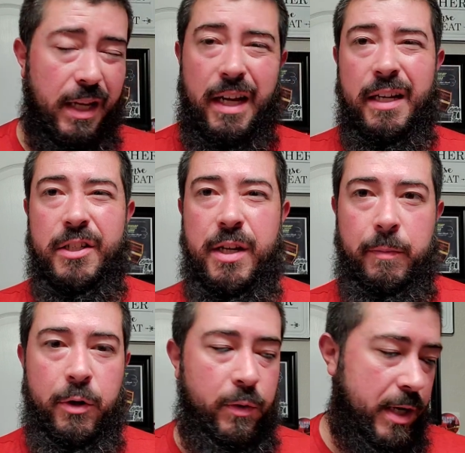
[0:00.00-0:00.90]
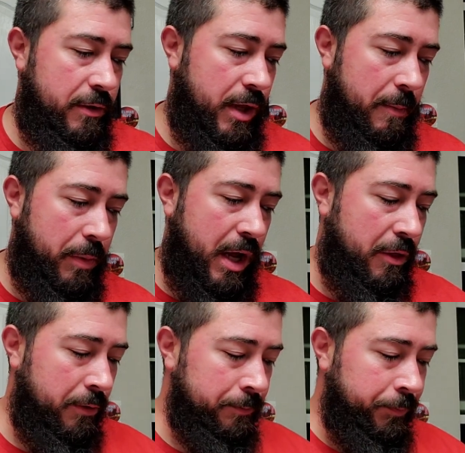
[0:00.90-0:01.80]
kind of stopped going down that
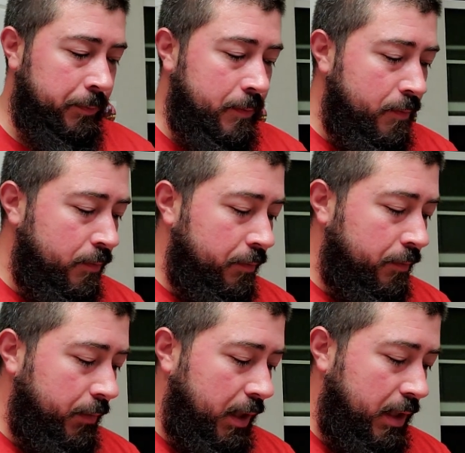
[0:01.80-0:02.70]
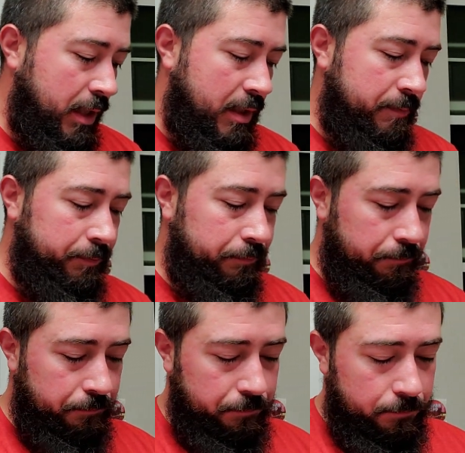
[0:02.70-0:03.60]
path. Um,
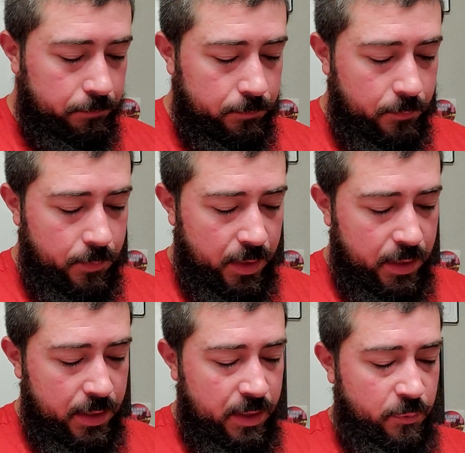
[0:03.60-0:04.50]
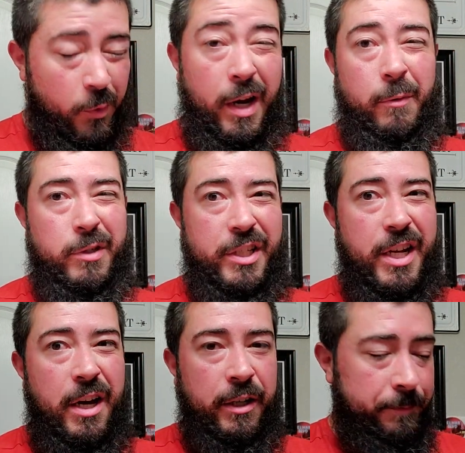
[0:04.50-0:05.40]
when I was
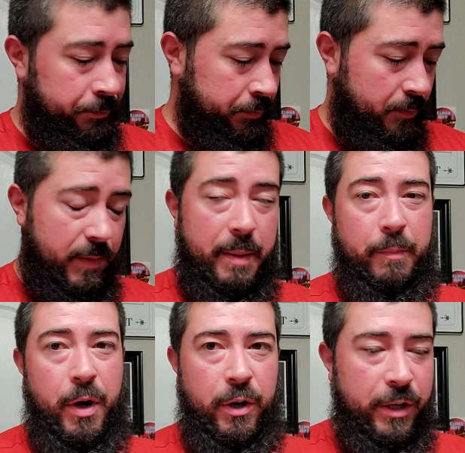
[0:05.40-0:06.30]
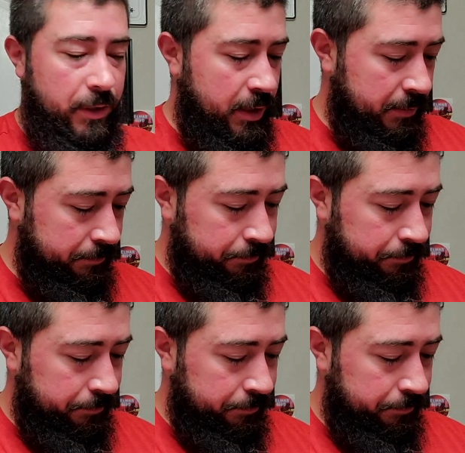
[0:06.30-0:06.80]
young, and partied a lot.